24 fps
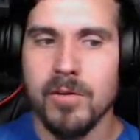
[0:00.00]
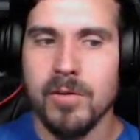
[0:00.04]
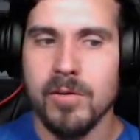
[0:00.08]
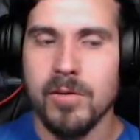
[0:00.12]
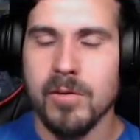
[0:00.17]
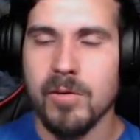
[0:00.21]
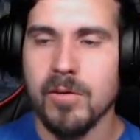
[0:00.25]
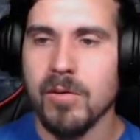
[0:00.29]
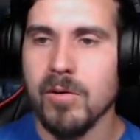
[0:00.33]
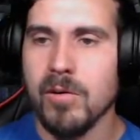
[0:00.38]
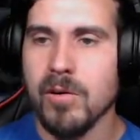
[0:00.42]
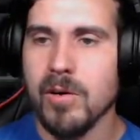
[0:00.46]

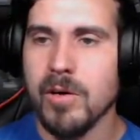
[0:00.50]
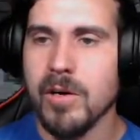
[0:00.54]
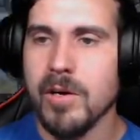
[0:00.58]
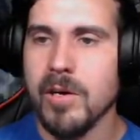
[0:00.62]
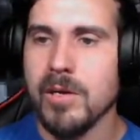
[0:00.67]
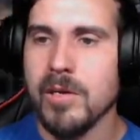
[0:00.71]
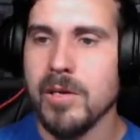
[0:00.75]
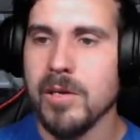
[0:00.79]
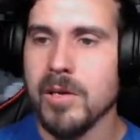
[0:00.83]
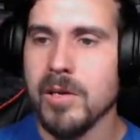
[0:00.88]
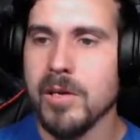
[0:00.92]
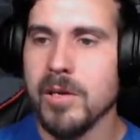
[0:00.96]
All right,
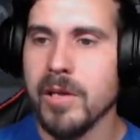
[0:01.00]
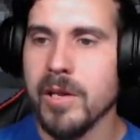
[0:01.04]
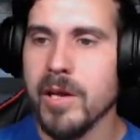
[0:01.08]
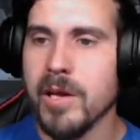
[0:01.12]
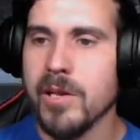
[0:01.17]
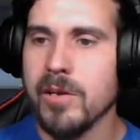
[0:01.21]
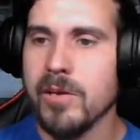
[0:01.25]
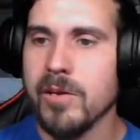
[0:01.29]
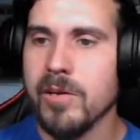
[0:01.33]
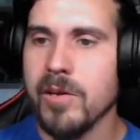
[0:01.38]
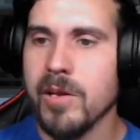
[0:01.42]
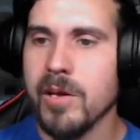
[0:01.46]
you're gonna get out
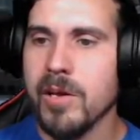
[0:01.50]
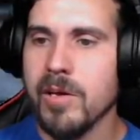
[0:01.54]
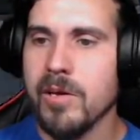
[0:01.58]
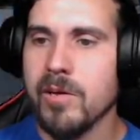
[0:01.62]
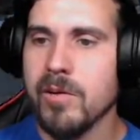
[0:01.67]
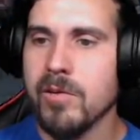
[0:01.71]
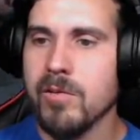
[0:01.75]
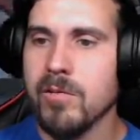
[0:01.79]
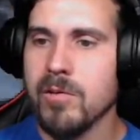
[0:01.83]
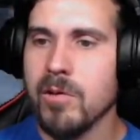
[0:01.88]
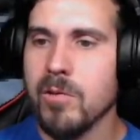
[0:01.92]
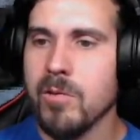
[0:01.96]
of here
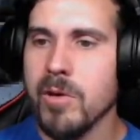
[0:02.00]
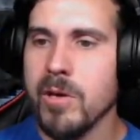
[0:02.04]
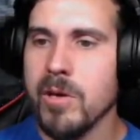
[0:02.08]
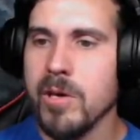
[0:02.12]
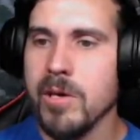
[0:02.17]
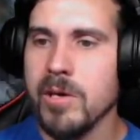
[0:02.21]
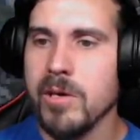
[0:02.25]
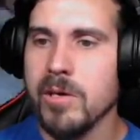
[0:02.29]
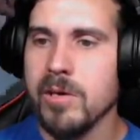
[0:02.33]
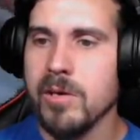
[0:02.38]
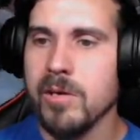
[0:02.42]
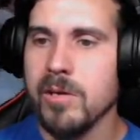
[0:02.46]
now. Go
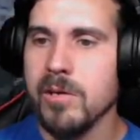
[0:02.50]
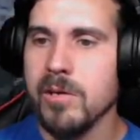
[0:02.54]
ahead.